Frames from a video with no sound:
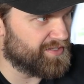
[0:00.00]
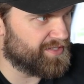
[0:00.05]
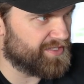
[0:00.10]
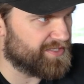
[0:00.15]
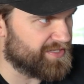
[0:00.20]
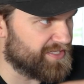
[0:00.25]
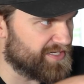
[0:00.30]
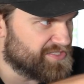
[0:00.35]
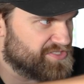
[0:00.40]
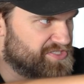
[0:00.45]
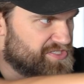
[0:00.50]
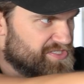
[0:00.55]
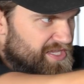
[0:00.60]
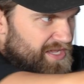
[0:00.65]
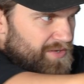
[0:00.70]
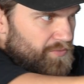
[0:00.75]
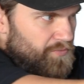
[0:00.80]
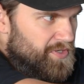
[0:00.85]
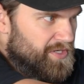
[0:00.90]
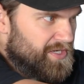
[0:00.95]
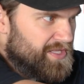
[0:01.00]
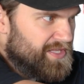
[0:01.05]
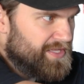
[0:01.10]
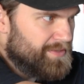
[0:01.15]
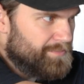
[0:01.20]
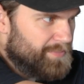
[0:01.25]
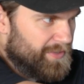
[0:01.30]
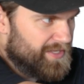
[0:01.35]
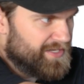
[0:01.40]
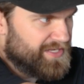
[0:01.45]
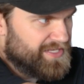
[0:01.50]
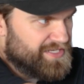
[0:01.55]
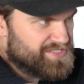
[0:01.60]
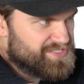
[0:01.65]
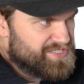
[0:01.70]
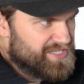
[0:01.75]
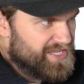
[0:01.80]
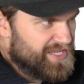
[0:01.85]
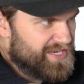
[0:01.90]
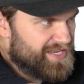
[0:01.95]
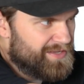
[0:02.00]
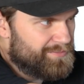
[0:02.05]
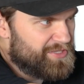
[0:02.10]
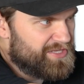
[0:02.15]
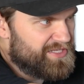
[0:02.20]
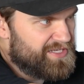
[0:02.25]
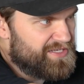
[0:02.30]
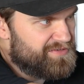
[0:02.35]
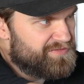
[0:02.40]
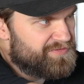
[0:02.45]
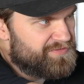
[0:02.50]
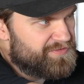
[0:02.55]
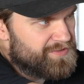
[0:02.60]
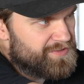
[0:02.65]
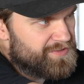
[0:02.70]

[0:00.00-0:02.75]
And then it's just got 1 clip on each side, I believe.